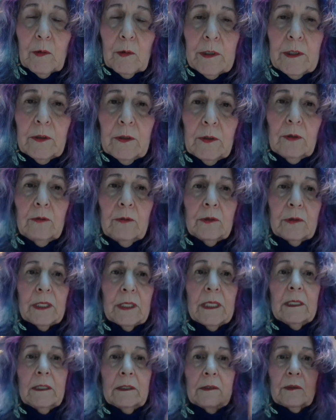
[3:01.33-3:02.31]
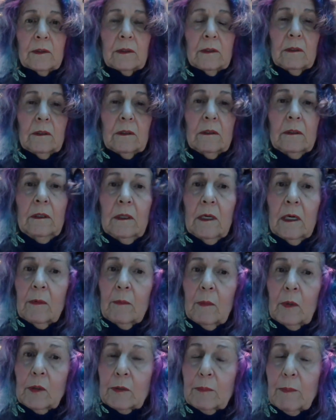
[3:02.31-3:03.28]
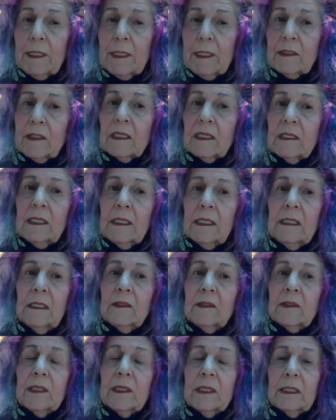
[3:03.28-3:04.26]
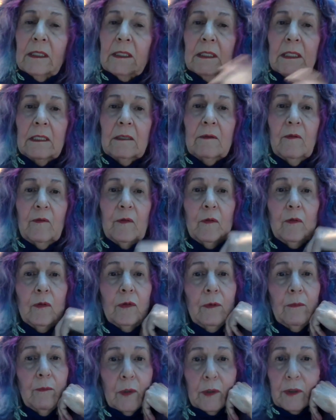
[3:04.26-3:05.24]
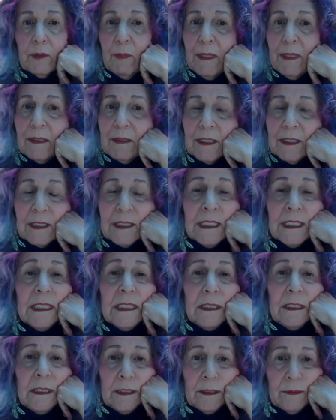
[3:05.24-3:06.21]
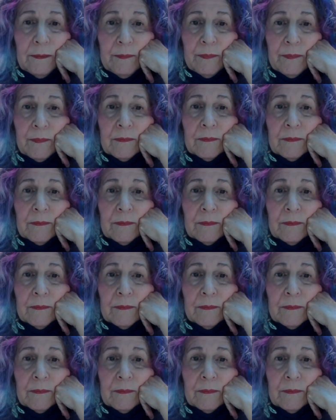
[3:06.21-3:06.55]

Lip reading: whom I read, who says our most basic need is not to eat food. Most basic need